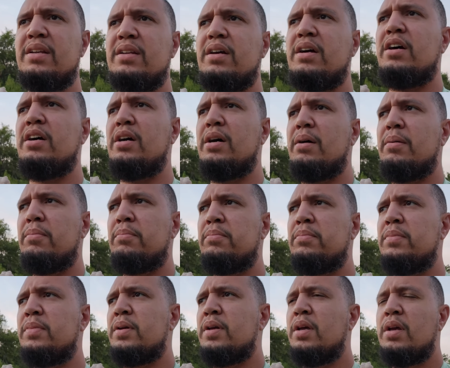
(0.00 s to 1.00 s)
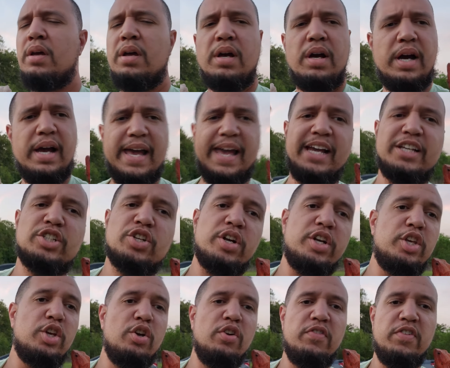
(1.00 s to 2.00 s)
Um, an extra
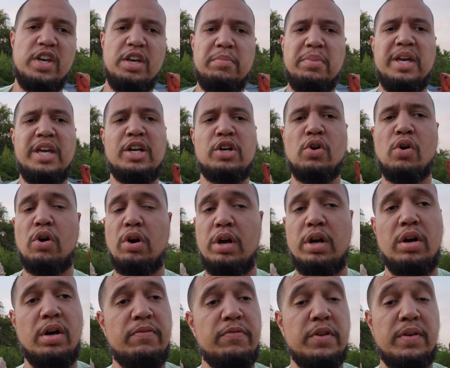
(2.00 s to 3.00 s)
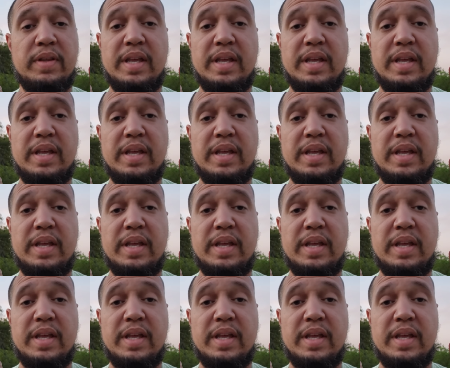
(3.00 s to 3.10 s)
UVB coil if you,